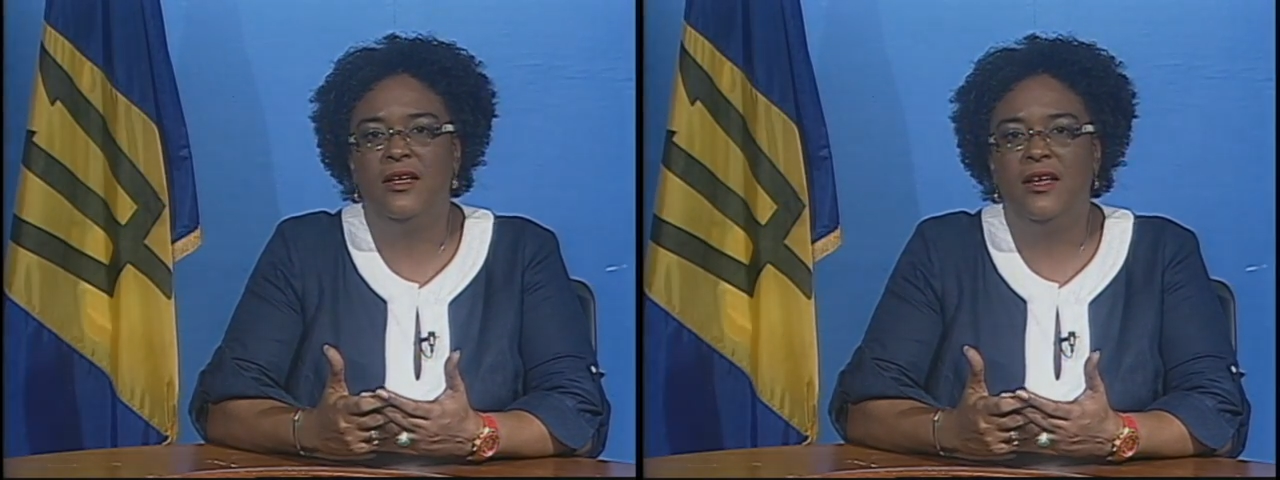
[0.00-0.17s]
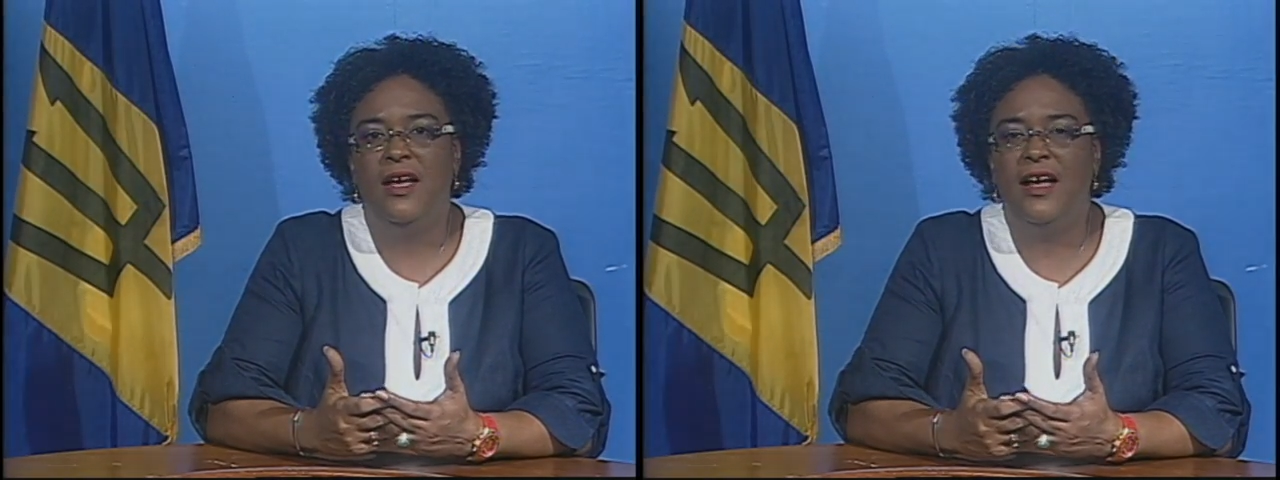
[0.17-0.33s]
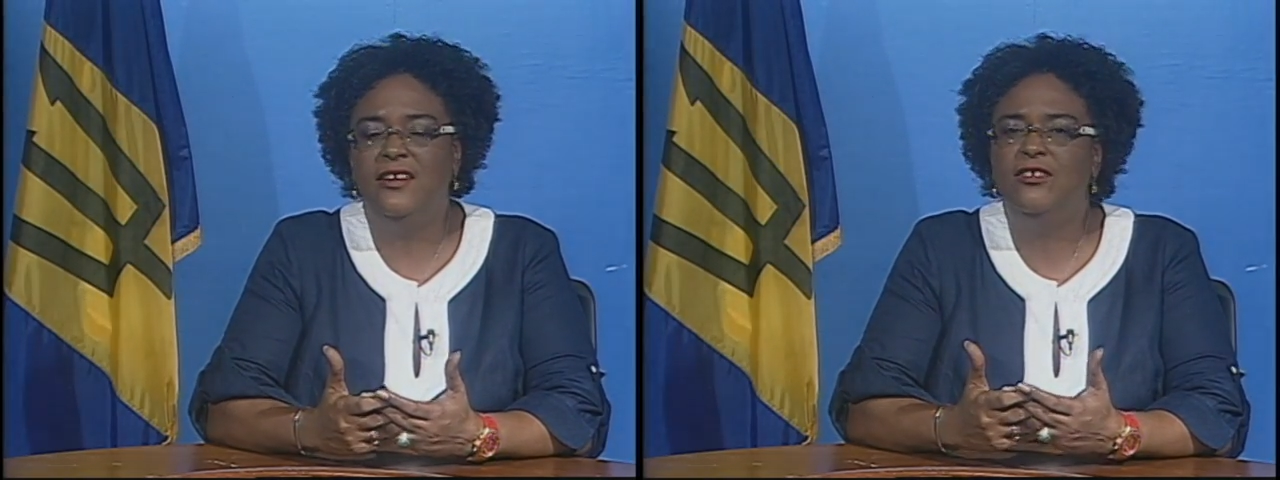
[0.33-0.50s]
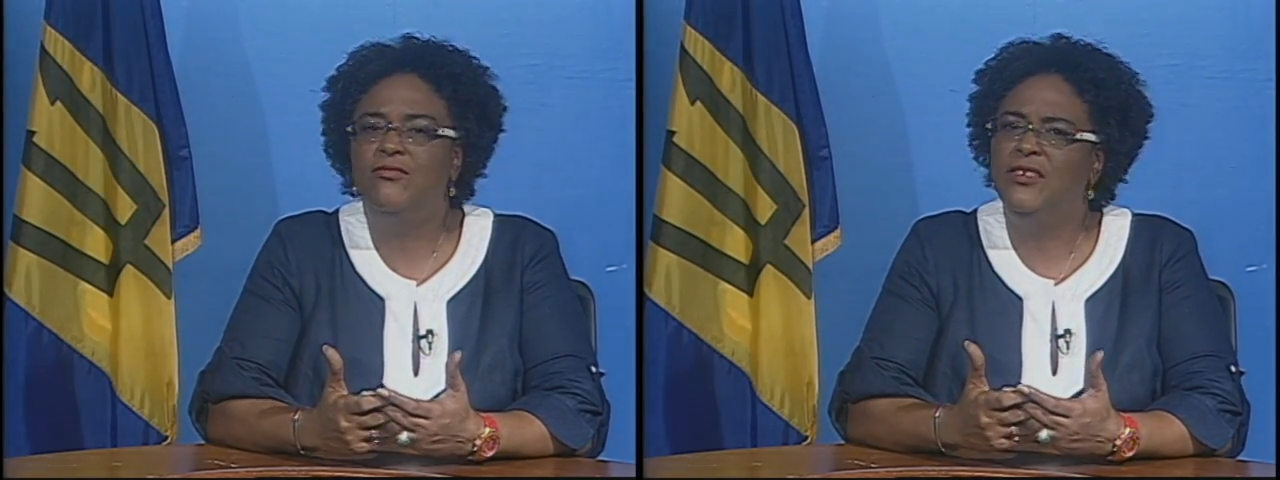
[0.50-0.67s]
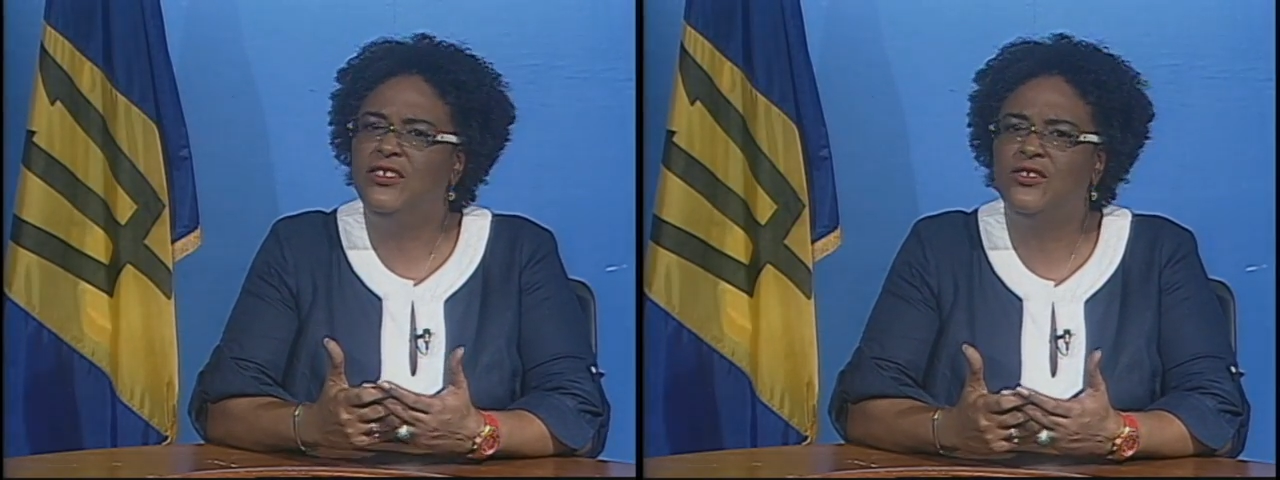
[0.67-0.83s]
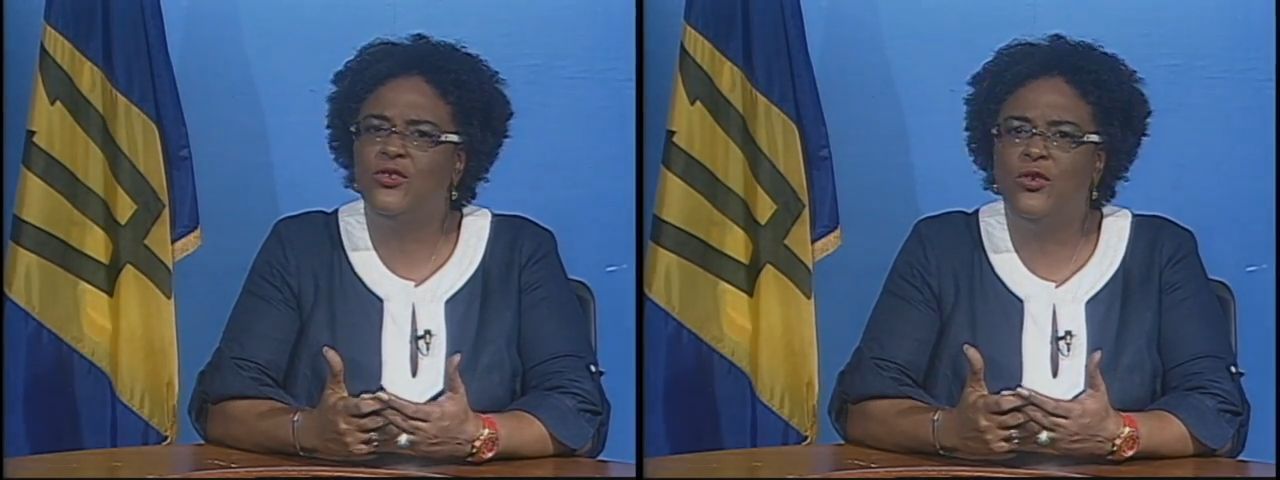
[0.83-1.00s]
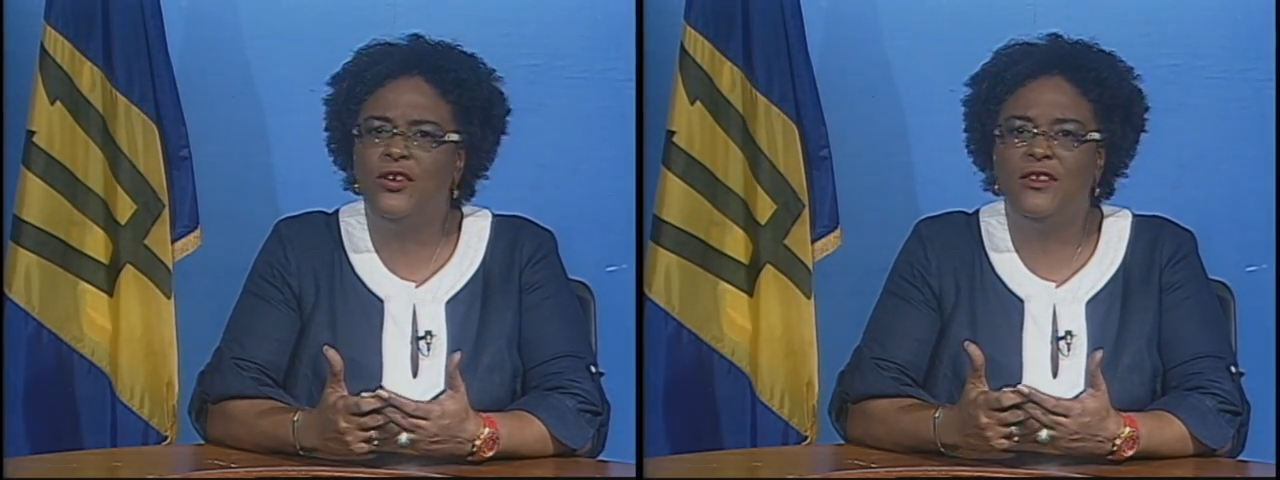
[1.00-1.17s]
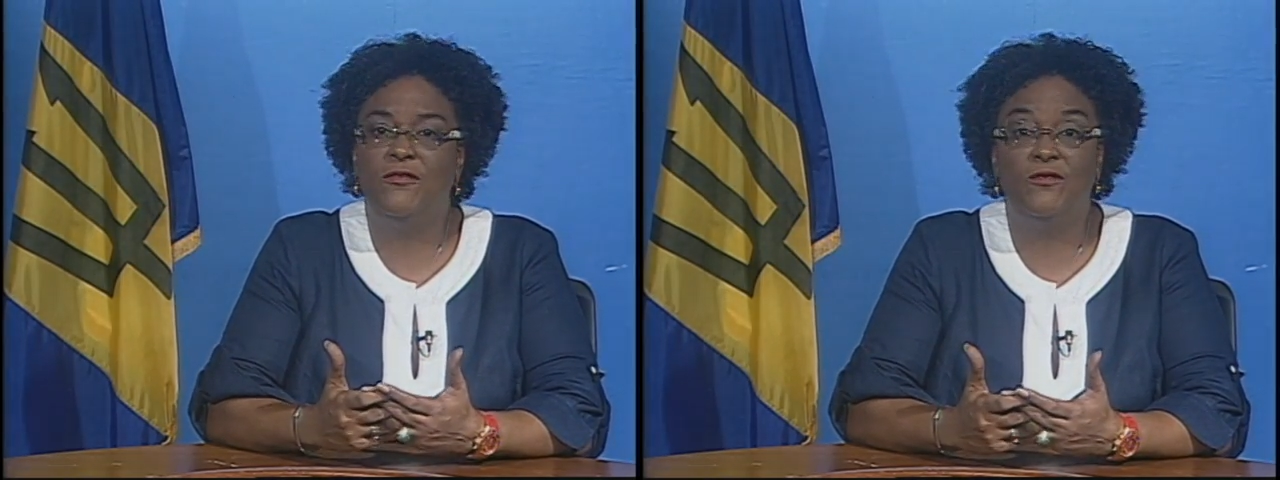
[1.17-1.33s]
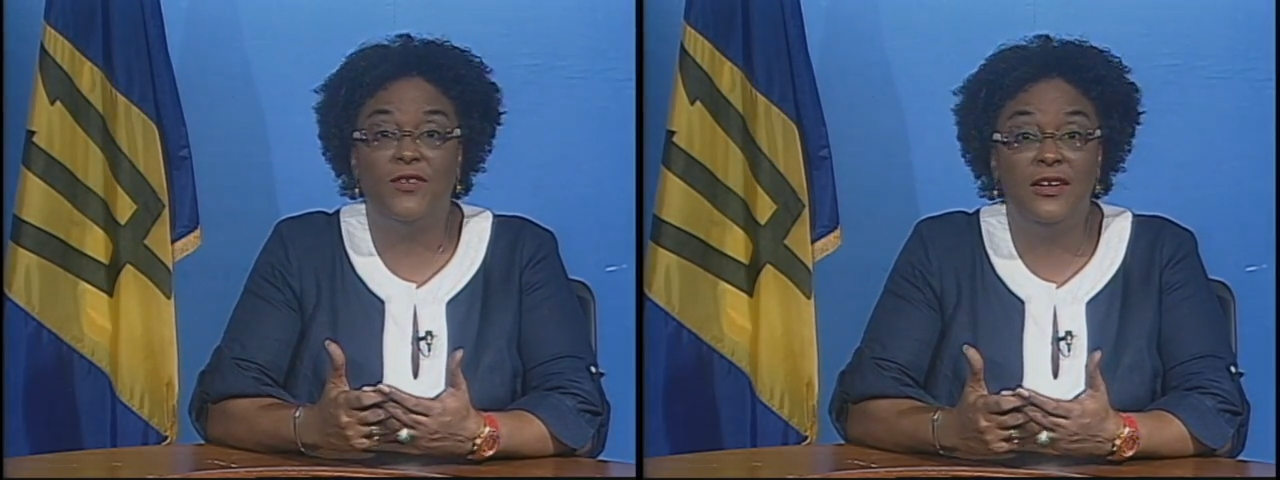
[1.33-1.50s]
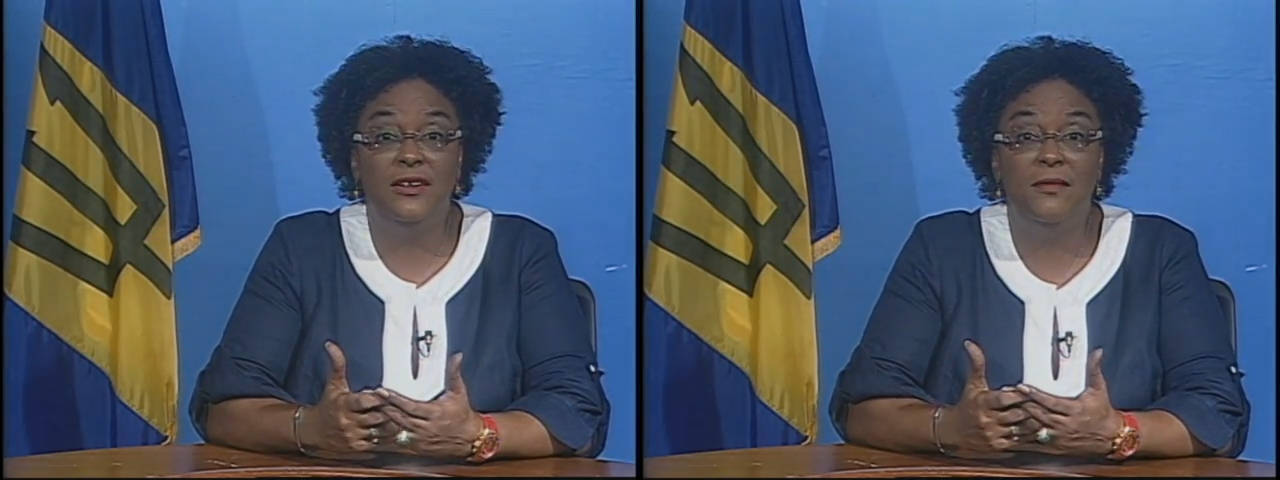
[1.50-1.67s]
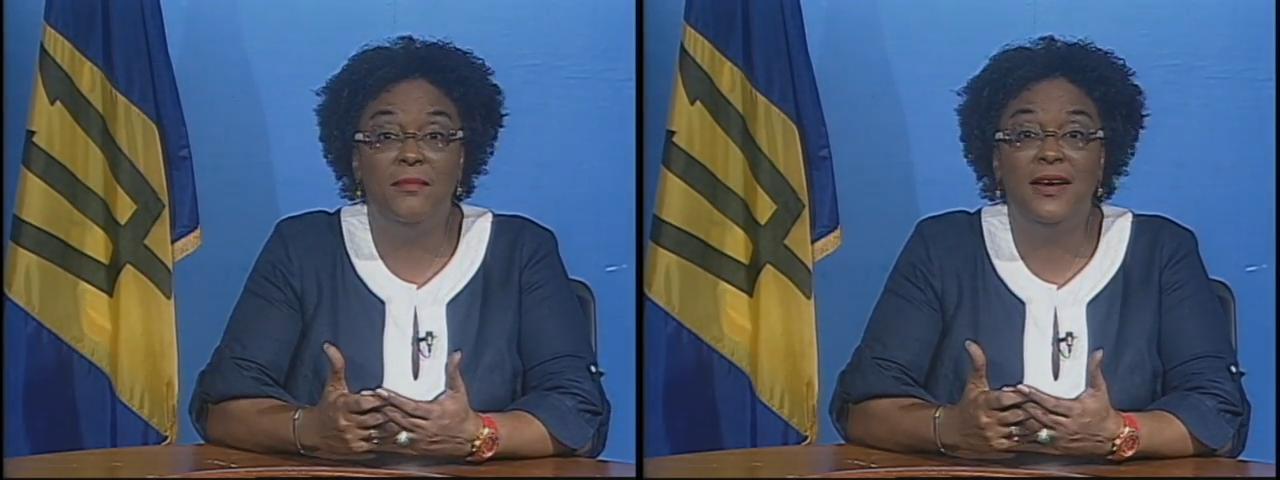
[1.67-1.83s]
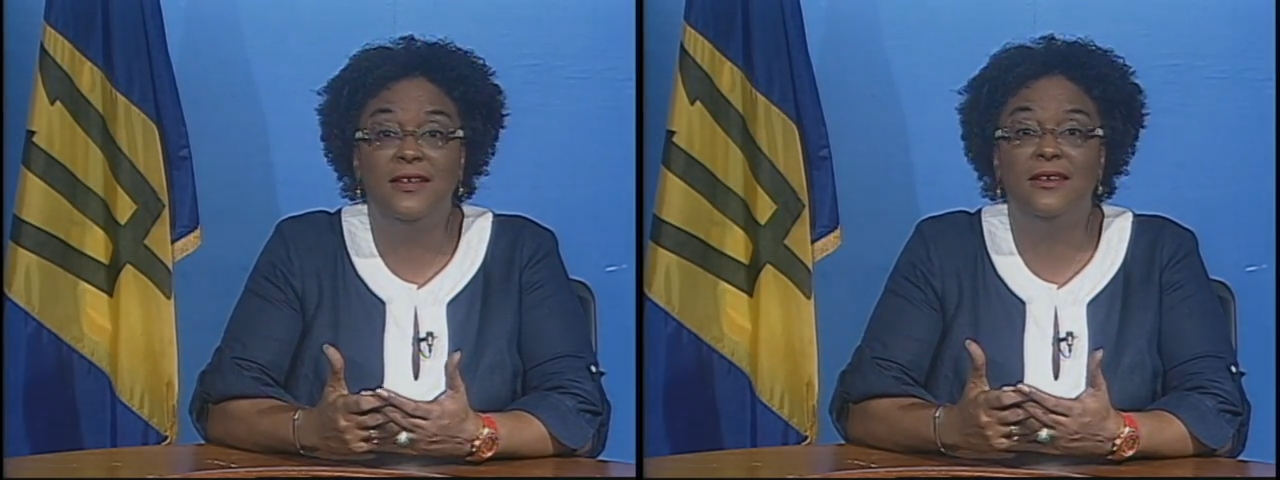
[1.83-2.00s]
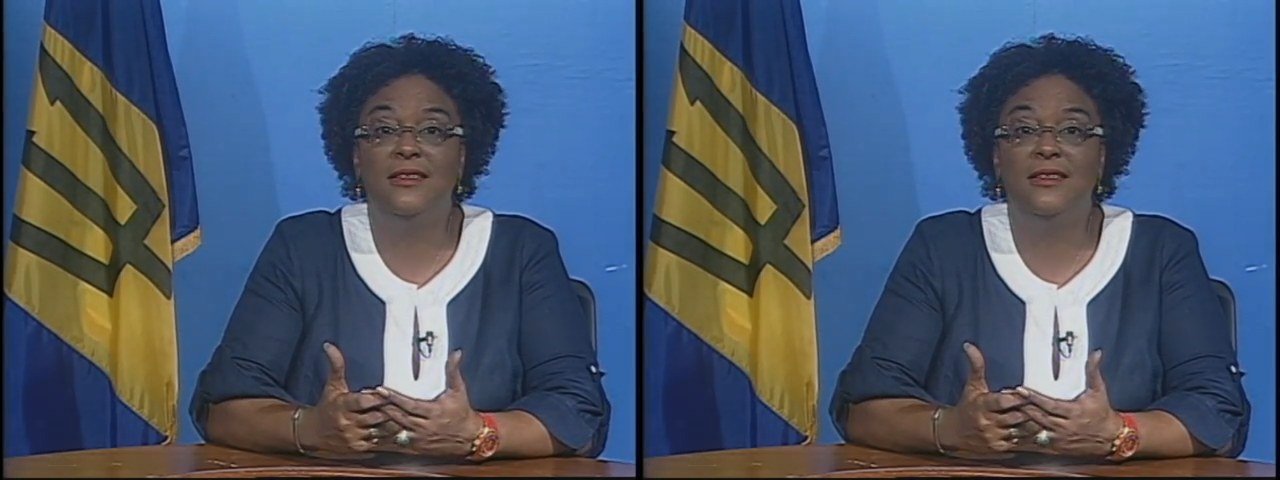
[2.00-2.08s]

and to restore the fundamental